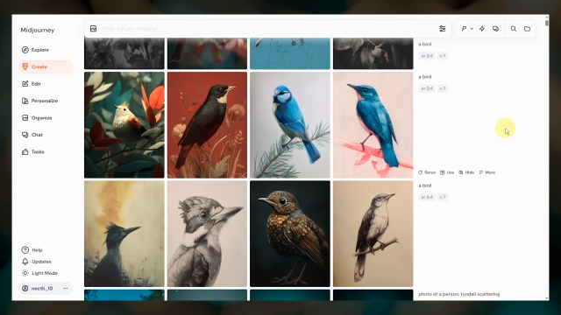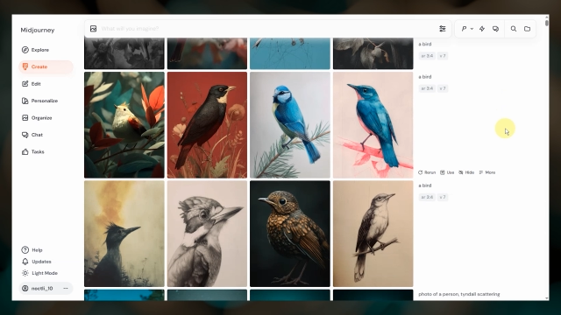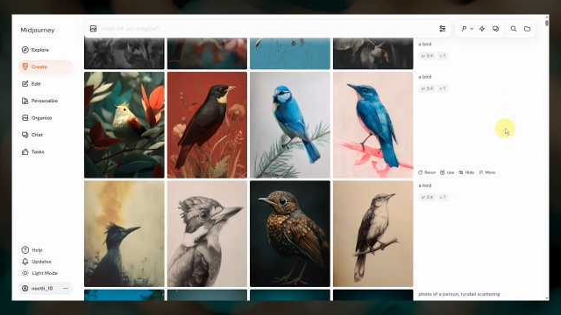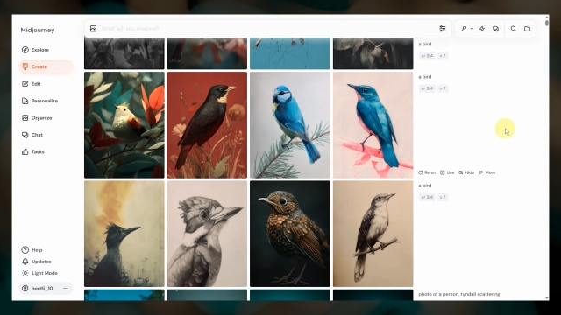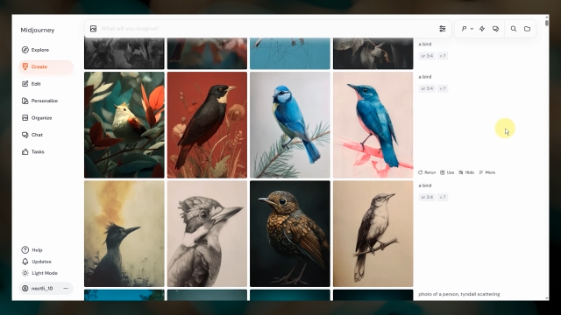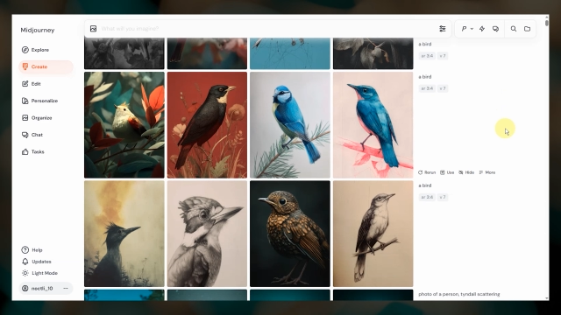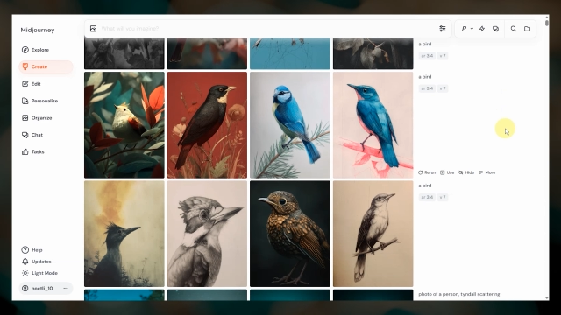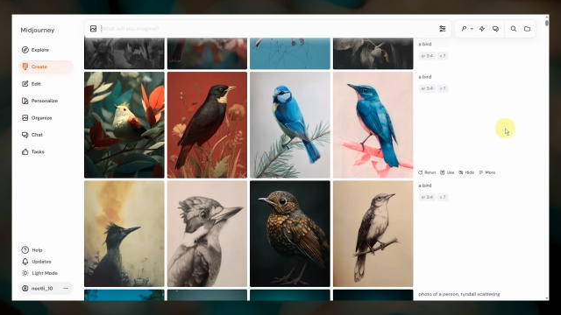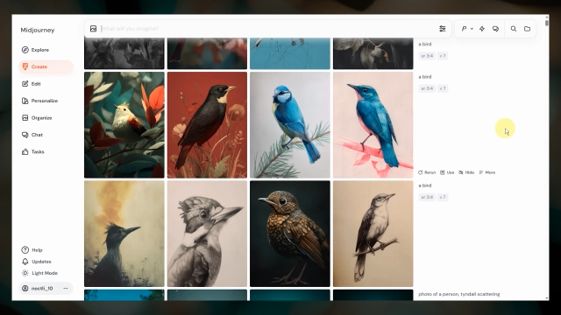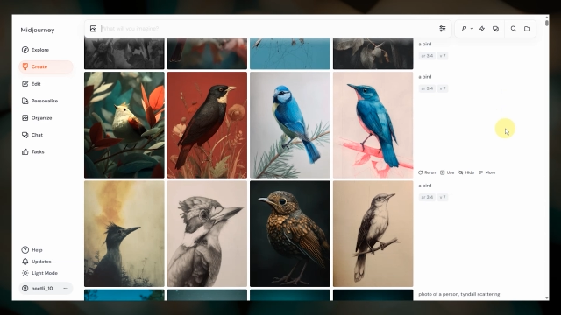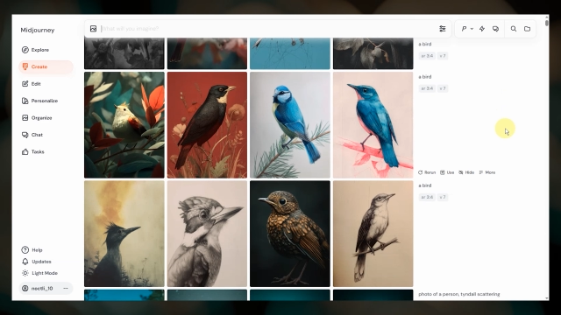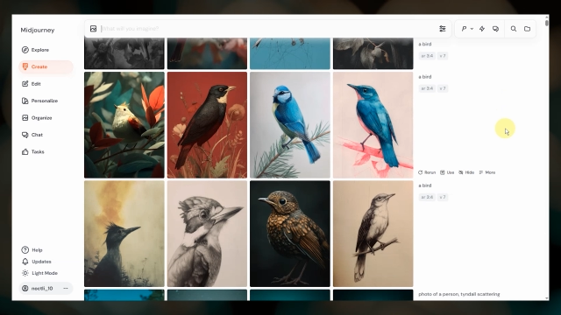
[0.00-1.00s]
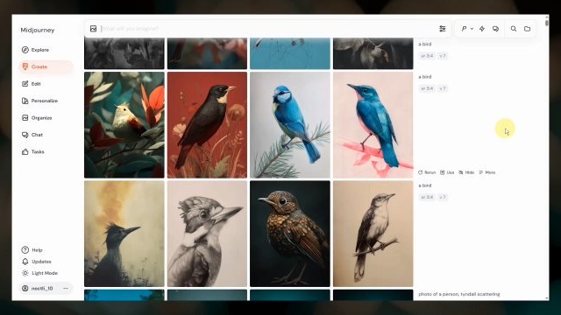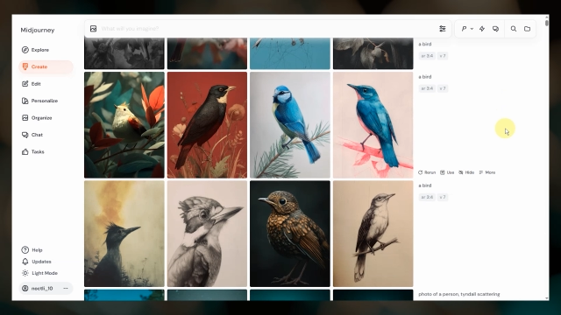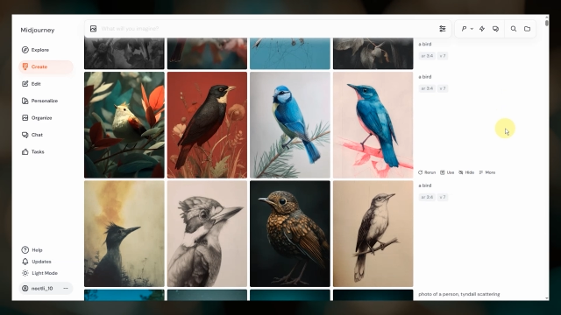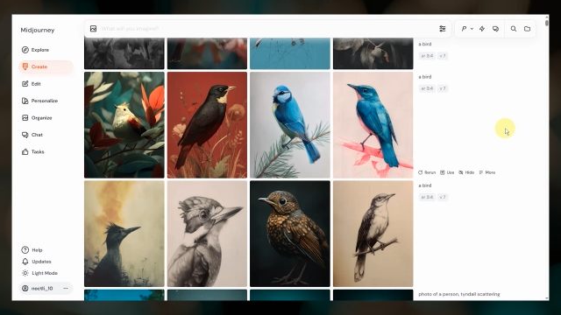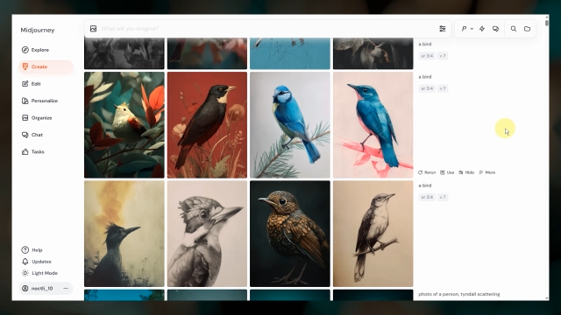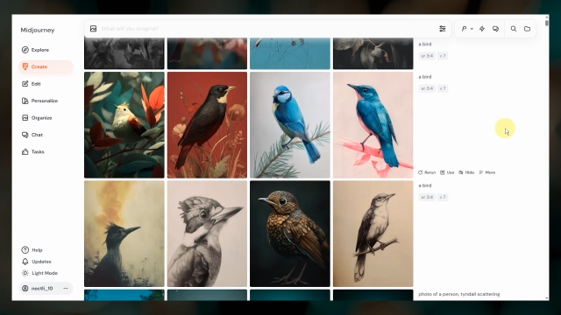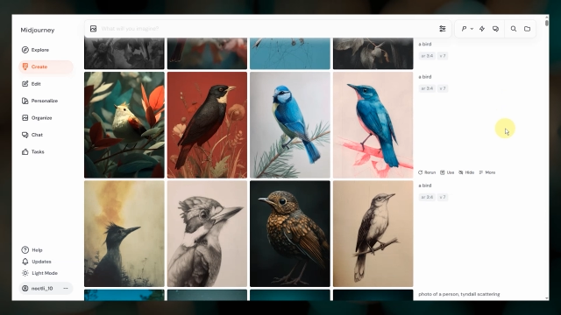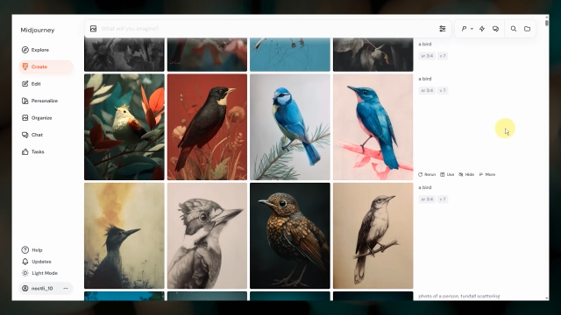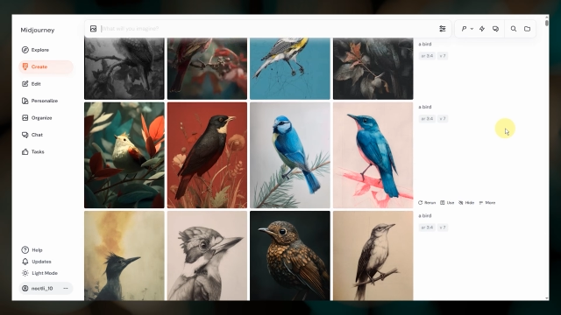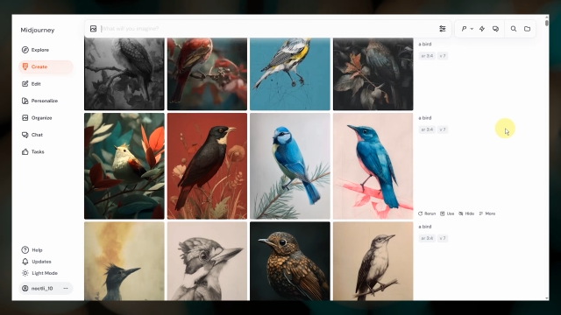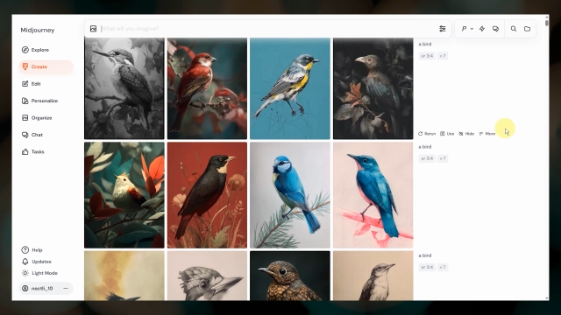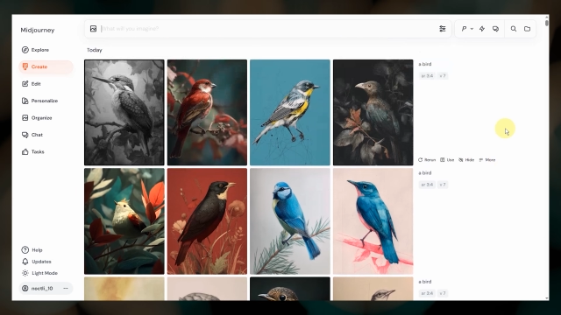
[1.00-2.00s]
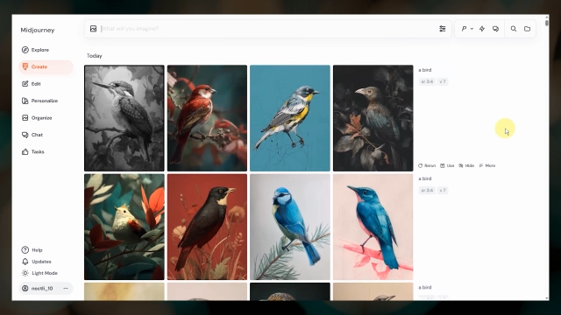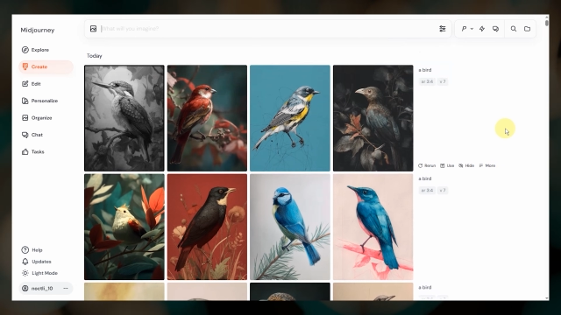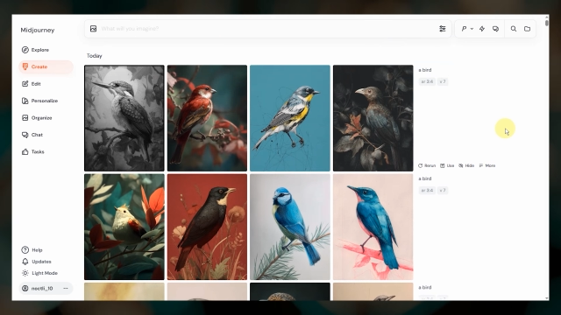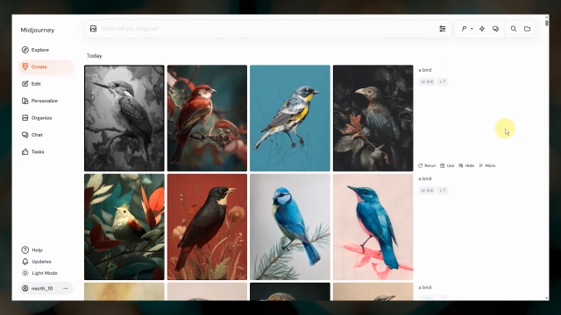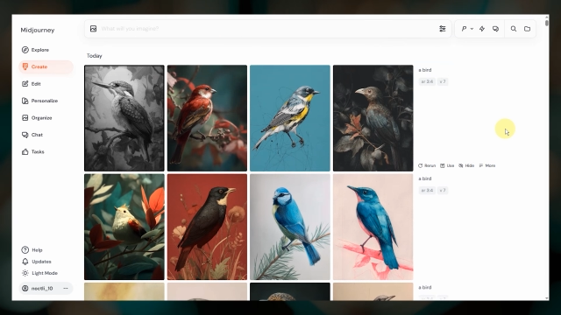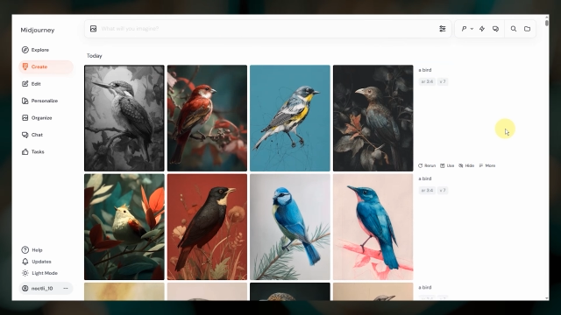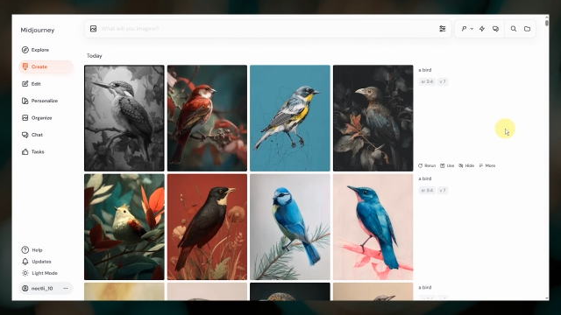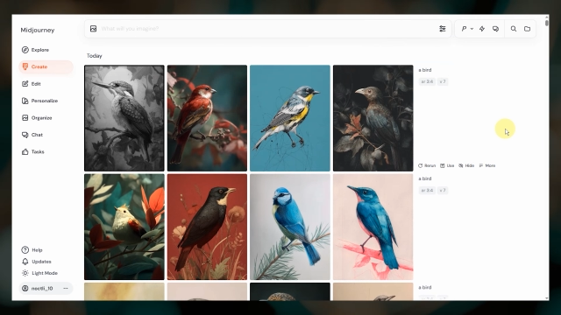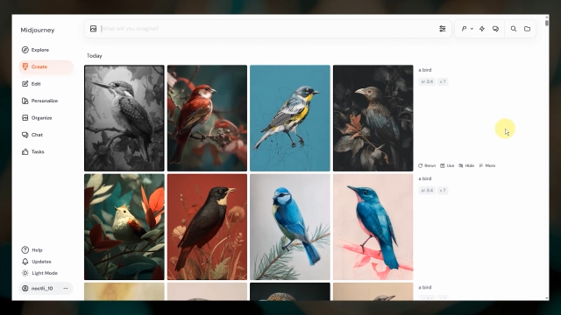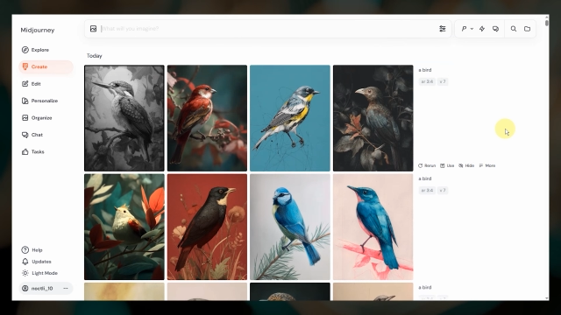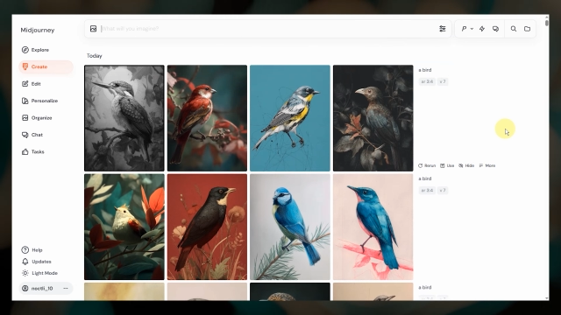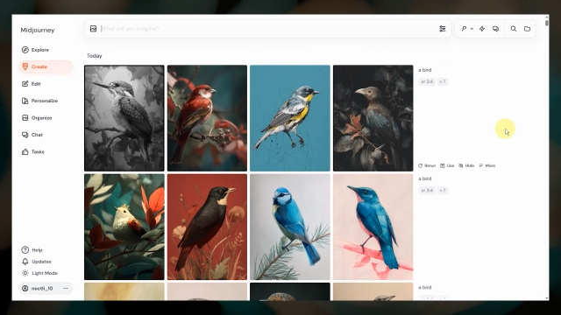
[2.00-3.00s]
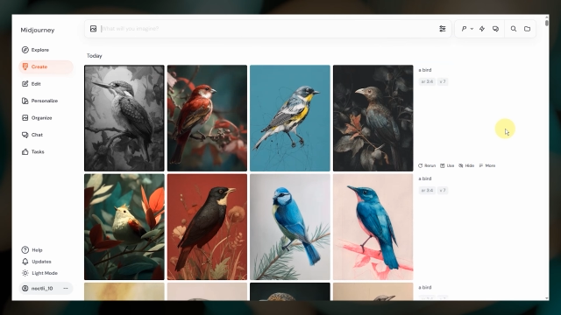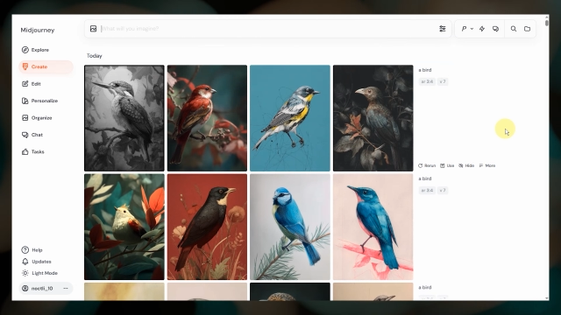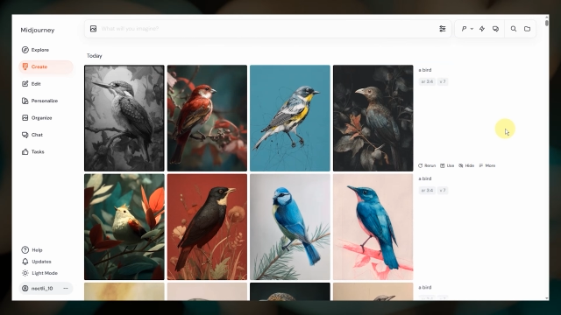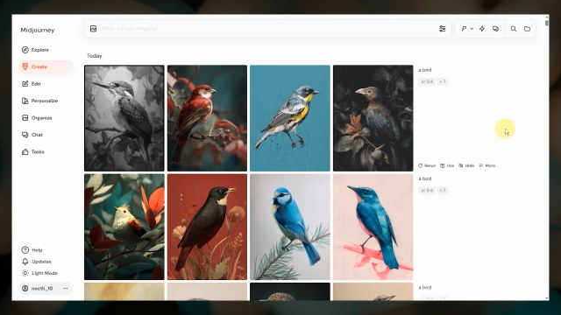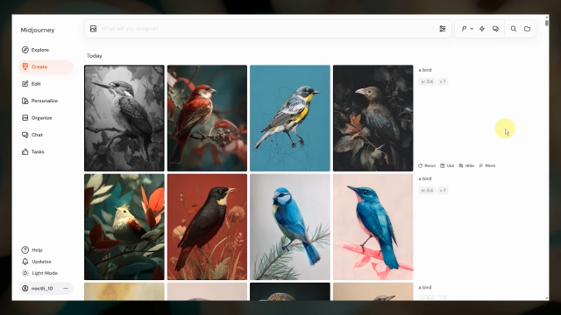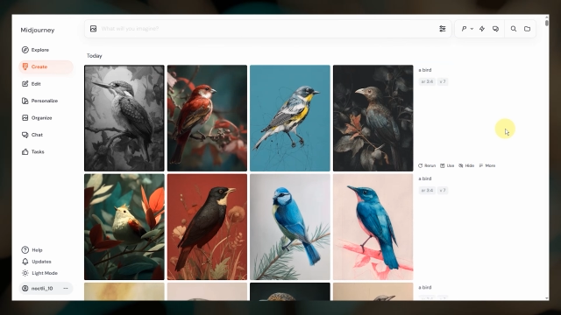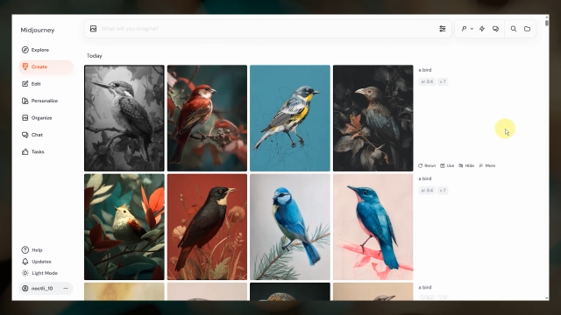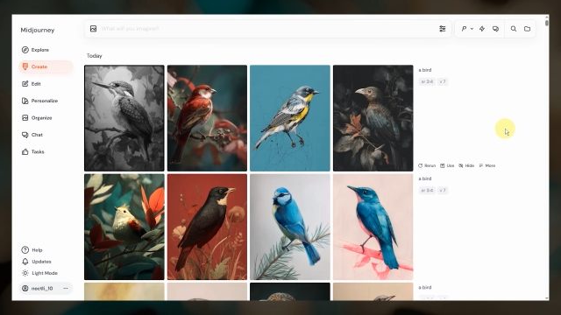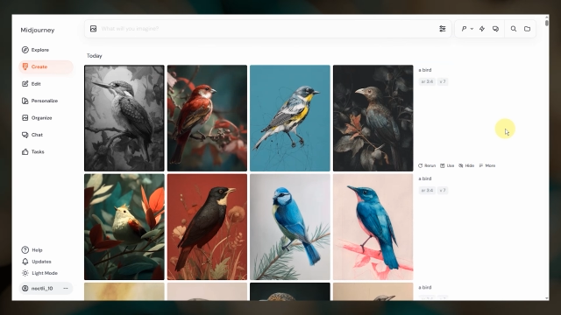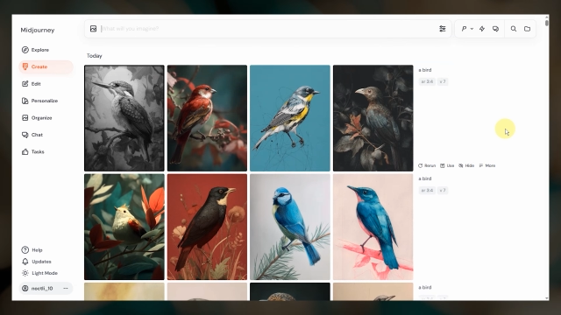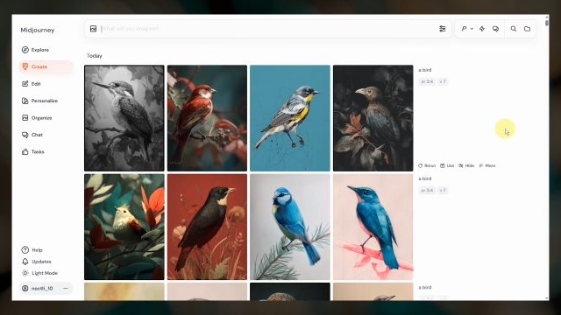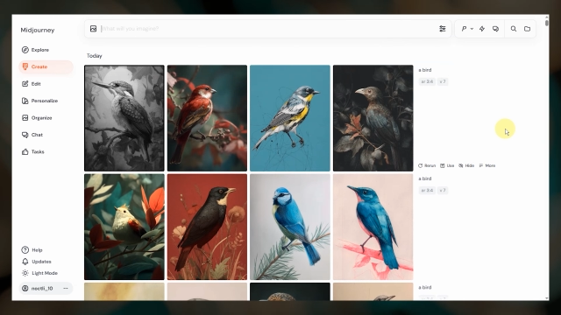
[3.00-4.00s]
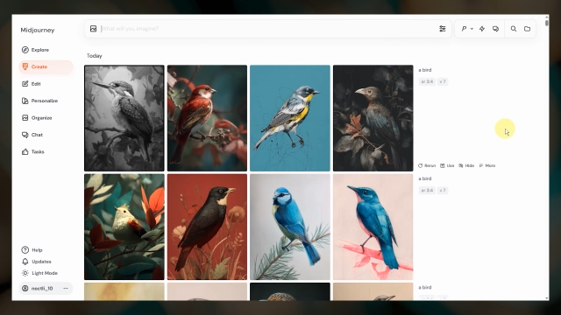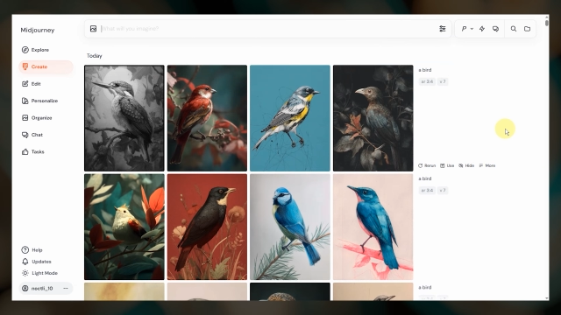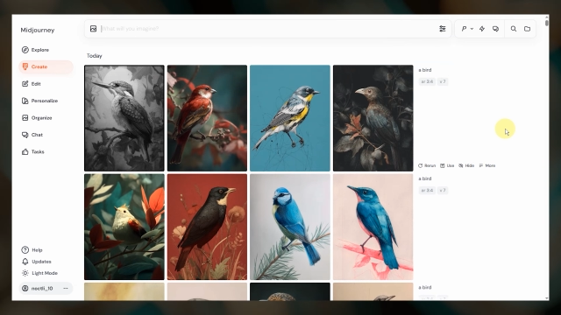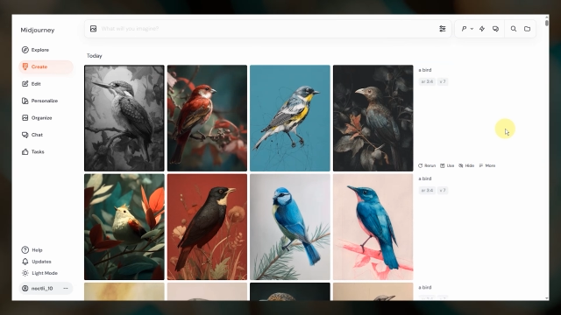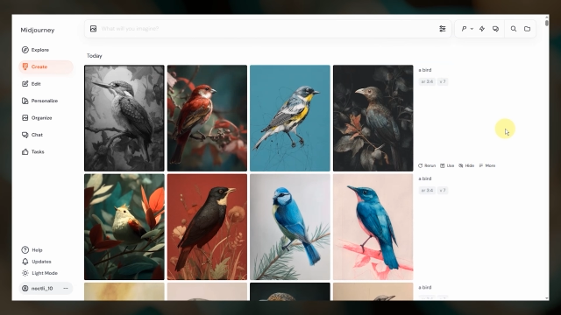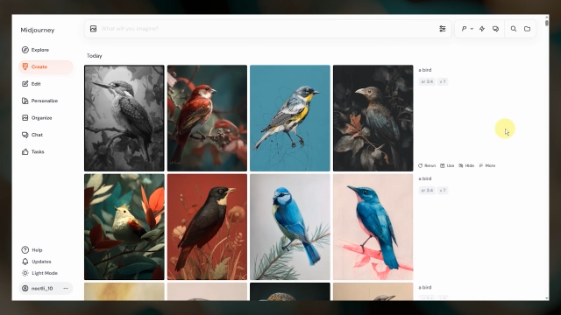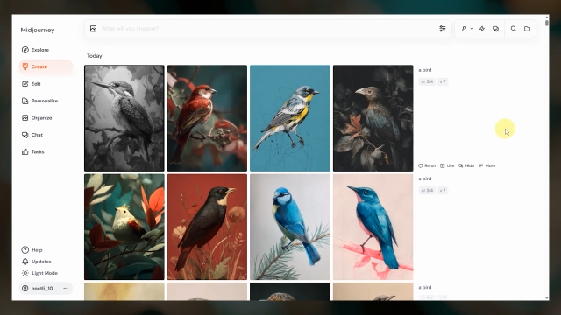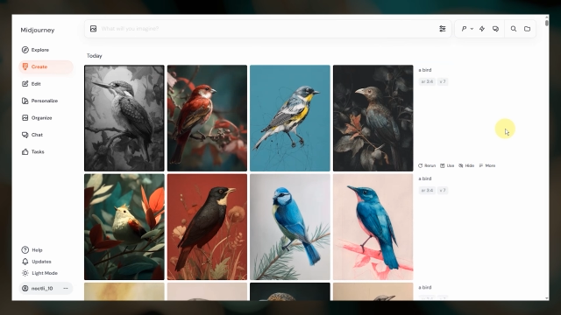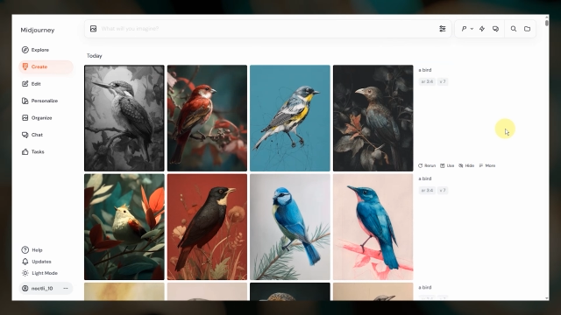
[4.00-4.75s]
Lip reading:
(no speaker visible)